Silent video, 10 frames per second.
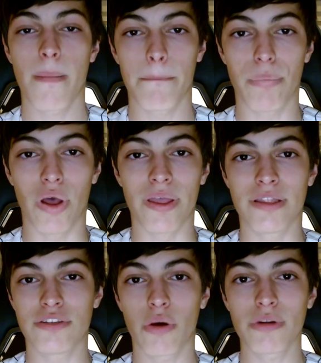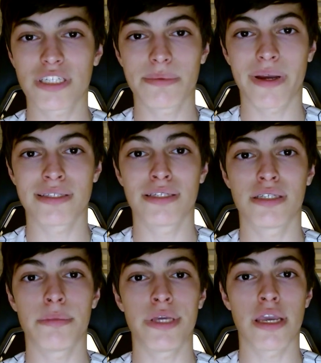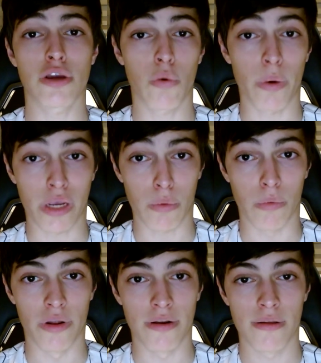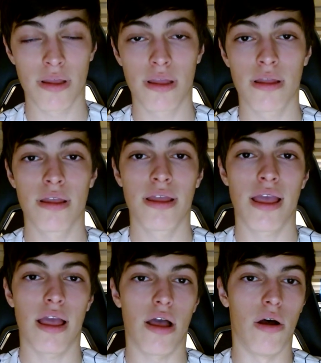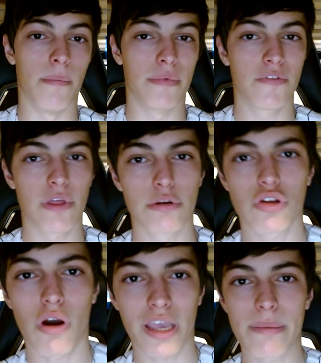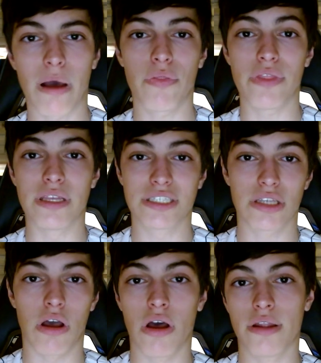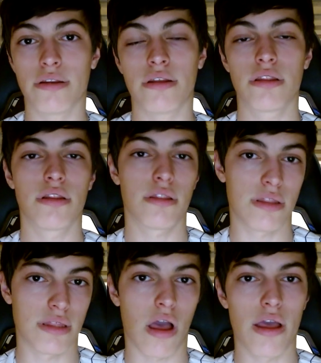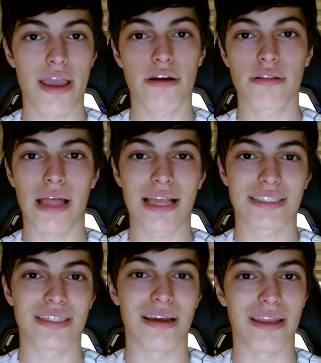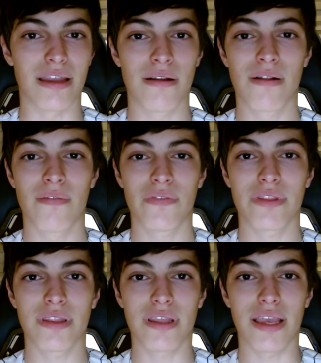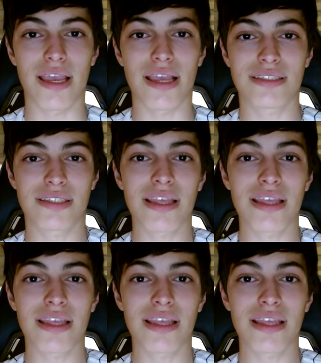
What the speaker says: but don't expect it to be a quick one. They were talking about this on the air last night. It's